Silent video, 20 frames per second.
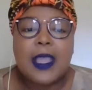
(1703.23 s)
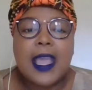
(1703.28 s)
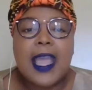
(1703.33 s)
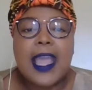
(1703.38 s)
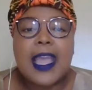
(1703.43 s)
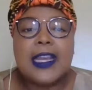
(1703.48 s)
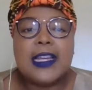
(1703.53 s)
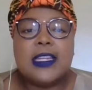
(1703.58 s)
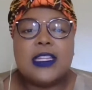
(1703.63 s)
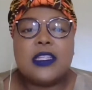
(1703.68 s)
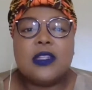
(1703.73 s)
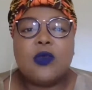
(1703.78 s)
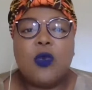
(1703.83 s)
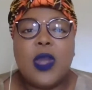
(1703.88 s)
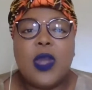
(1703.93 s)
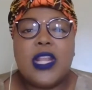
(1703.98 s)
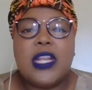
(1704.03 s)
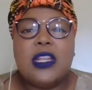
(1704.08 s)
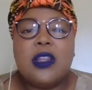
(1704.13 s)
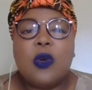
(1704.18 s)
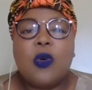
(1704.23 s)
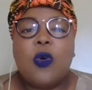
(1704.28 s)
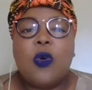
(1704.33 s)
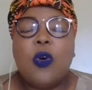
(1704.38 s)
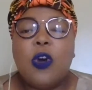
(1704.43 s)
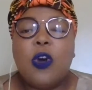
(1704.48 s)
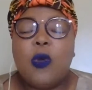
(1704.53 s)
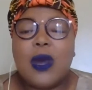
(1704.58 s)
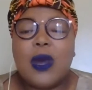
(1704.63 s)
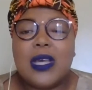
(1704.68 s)
And when the
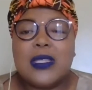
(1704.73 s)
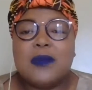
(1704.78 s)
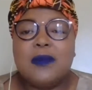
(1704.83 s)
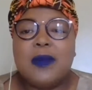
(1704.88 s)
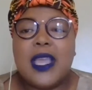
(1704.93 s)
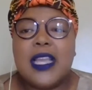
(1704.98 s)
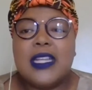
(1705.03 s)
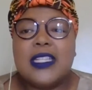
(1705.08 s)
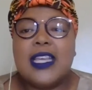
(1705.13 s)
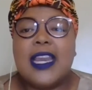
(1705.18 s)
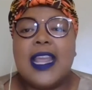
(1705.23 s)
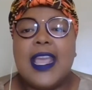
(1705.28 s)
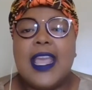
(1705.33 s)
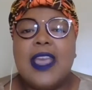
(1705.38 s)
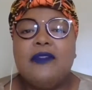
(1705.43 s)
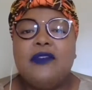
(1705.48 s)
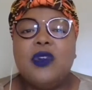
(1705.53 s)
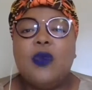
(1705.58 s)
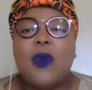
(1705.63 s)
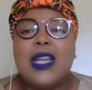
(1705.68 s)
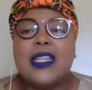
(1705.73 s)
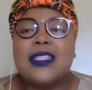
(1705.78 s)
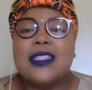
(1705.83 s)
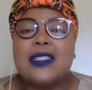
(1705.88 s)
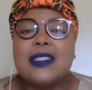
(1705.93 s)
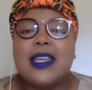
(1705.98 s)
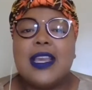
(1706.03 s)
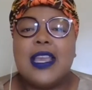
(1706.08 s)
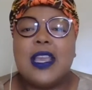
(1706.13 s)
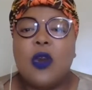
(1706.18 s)
call was made that everyone
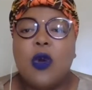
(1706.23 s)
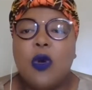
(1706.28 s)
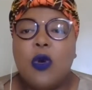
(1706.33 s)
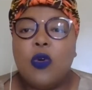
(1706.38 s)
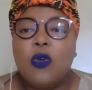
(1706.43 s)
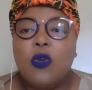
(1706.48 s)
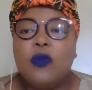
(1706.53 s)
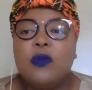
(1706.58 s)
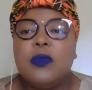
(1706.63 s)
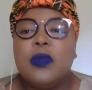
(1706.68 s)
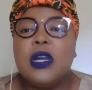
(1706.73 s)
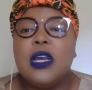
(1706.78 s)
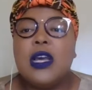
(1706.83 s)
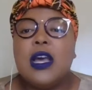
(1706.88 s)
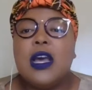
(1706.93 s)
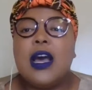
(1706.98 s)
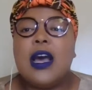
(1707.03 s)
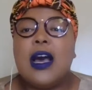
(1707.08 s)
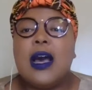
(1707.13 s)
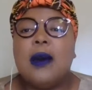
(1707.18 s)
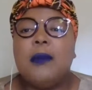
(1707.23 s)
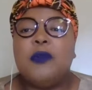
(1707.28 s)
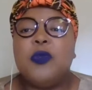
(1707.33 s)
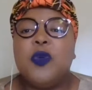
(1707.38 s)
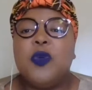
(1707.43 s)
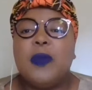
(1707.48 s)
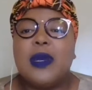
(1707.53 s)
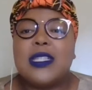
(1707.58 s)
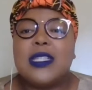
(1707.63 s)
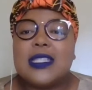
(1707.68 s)
stay home,
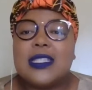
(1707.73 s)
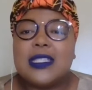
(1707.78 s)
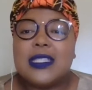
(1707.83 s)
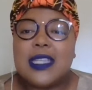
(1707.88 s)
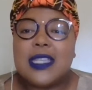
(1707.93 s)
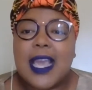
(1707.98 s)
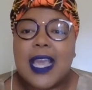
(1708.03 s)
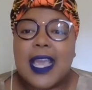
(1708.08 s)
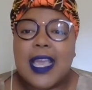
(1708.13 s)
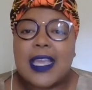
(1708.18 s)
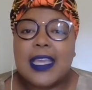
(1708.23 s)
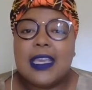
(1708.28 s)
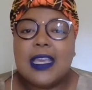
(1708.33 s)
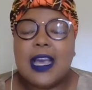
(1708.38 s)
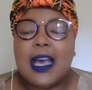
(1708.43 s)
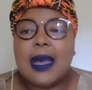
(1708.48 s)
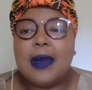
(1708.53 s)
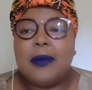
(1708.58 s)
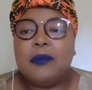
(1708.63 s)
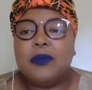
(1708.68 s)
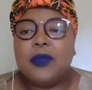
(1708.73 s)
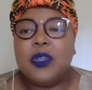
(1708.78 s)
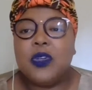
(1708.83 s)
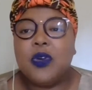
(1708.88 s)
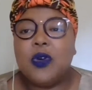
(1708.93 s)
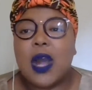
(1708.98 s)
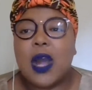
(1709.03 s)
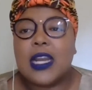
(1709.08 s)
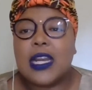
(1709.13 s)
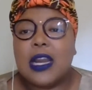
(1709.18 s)
you must stay,
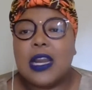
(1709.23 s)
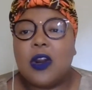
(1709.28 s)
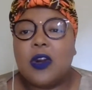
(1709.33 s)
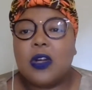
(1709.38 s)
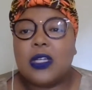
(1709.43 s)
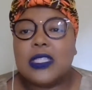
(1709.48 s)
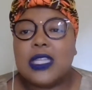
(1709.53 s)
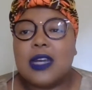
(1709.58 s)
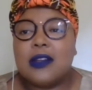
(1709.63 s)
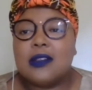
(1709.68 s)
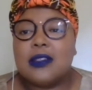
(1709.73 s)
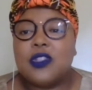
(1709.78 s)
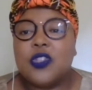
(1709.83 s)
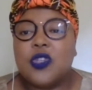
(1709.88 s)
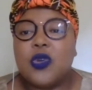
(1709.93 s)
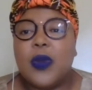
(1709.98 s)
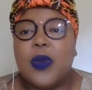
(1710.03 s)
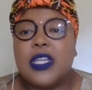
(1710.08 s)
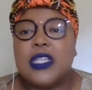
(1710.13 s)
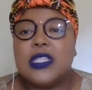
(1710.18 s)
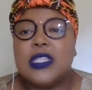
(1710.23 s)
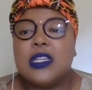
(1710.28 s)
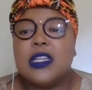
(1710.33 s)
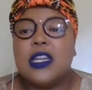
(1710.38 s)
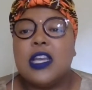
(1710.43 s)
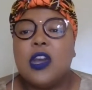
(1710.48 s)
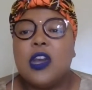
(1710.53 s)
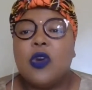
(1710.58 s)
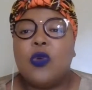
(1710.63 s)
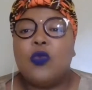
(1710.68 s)
under lockdown
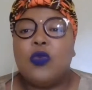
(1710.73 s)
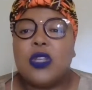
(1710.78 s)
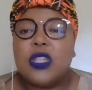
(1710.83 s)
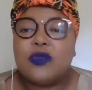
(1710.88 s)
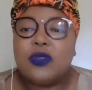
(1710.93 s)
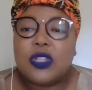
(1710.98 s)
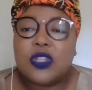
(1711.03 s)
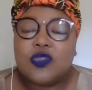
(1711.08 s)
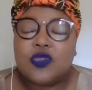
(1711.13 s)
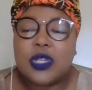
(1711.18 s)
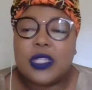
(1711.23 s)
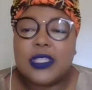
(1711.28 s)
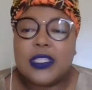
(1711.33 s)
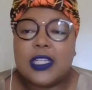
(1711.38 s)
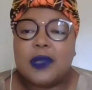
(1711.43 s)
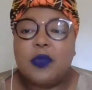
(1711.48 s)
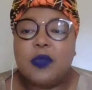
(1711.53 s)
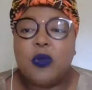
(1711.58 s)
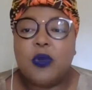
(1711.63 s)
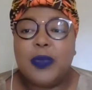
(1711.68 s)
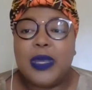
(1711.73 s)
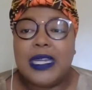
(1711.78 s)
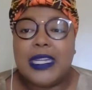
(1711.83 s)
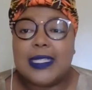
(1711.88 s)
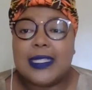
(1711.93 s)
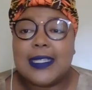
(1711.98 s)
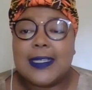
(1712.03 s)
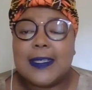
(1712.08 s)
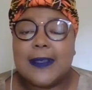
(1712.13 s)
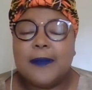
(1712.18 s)
situation with restricted
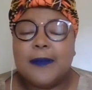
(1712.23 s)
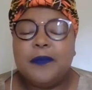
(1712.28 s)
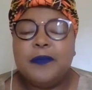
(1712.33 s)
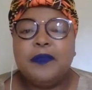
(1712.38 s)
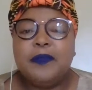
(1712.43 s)
mobility,